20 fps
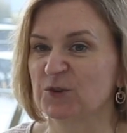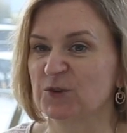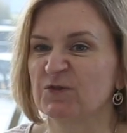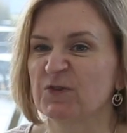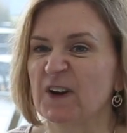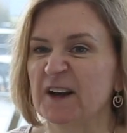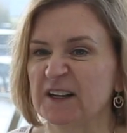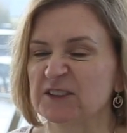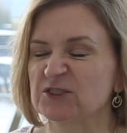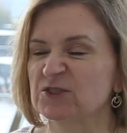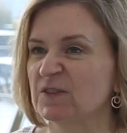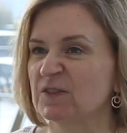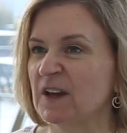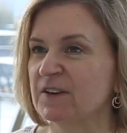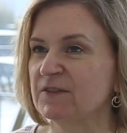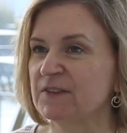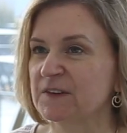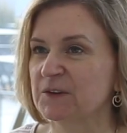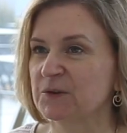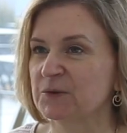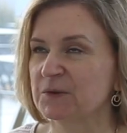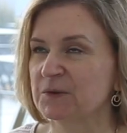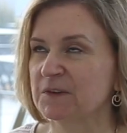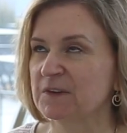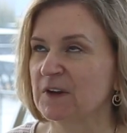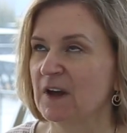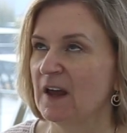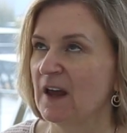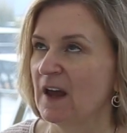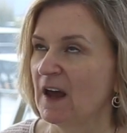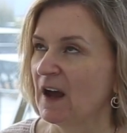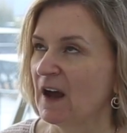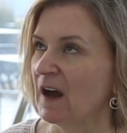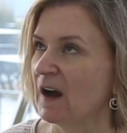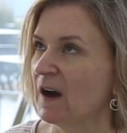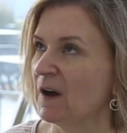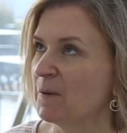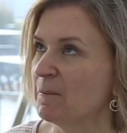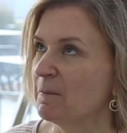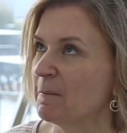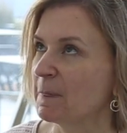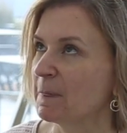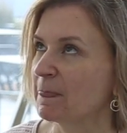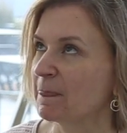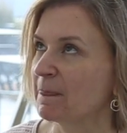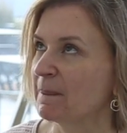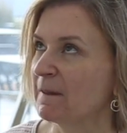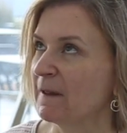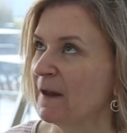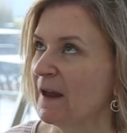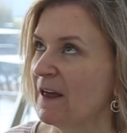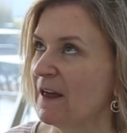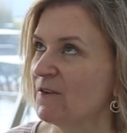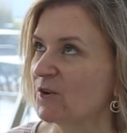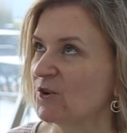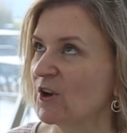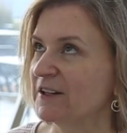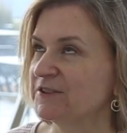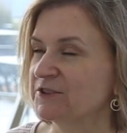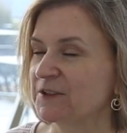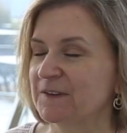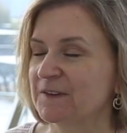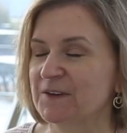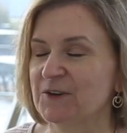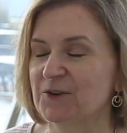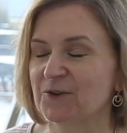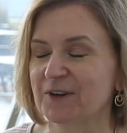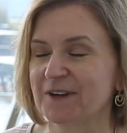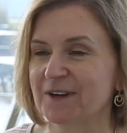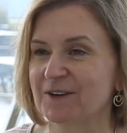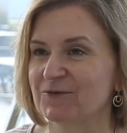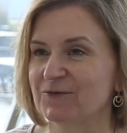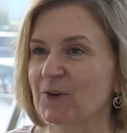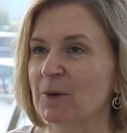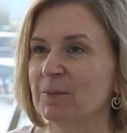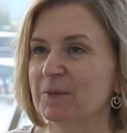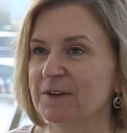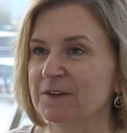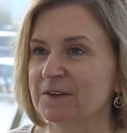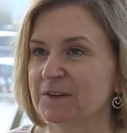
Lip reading: financial life skills, and they're not just hearing it from an